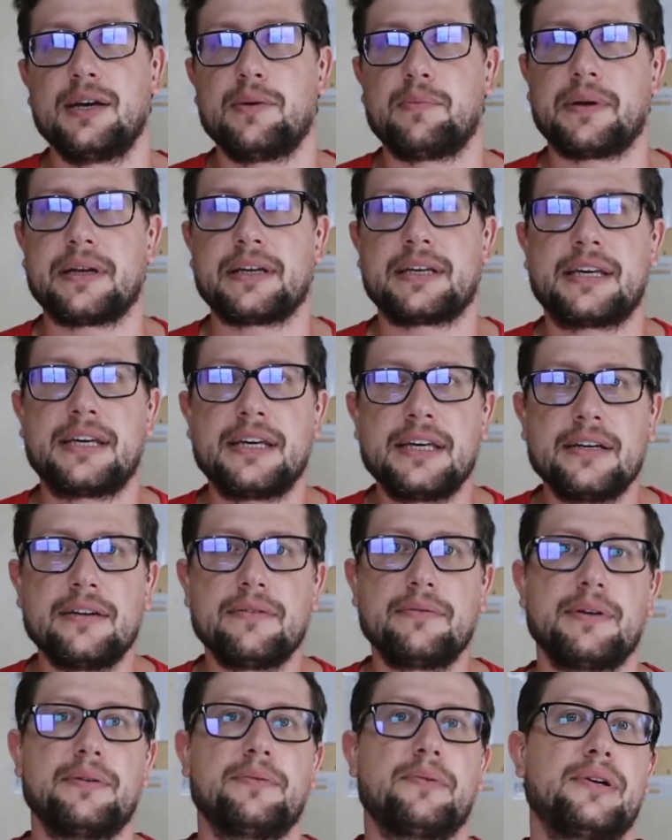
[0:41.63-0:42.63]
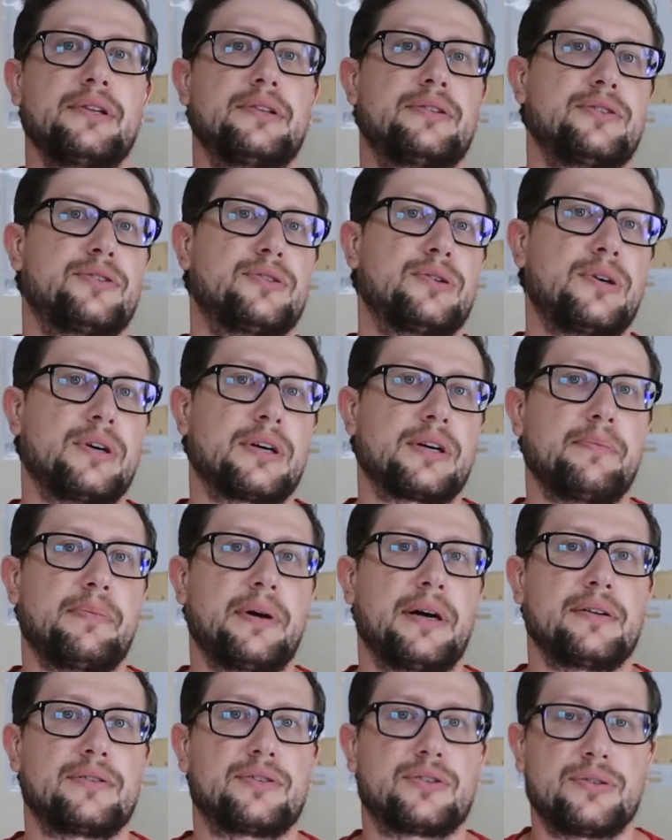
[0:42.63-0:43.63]
But here we want to talk
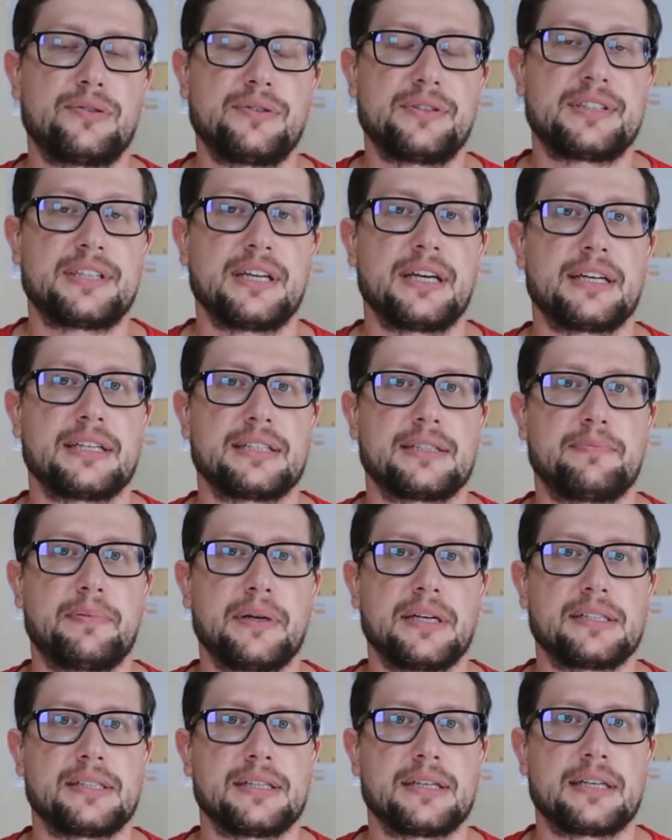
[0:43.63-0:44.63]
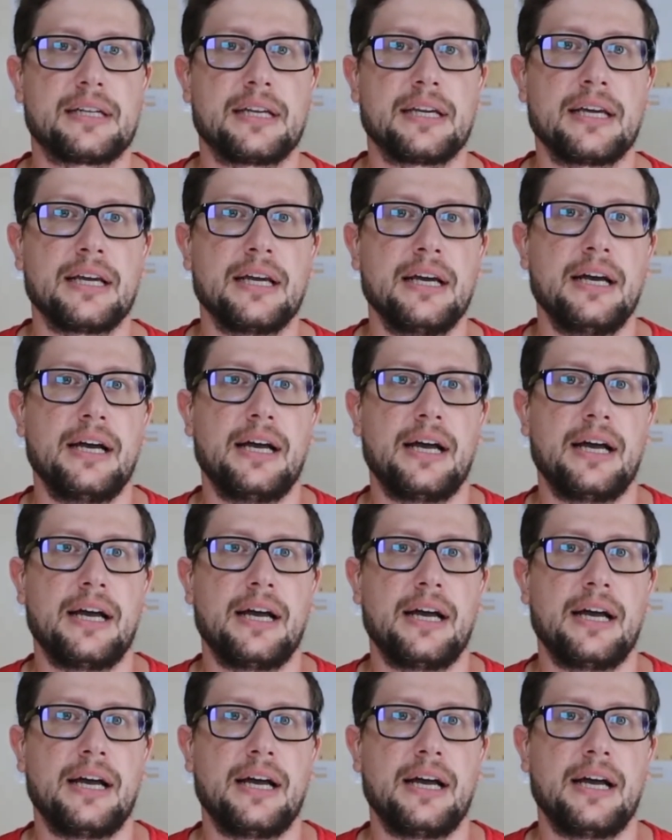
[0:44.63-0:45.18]
about 2 things basically,